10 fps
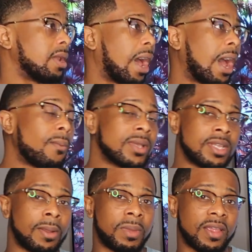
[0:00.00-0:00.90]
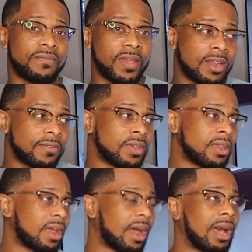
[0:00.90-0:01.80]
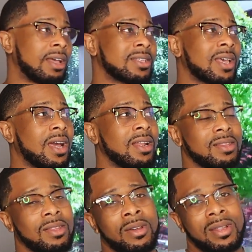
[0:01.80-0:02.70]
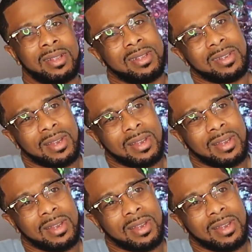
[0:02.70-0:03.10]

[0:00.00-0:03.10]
I wasn't a big fan of it. I was kind of thought,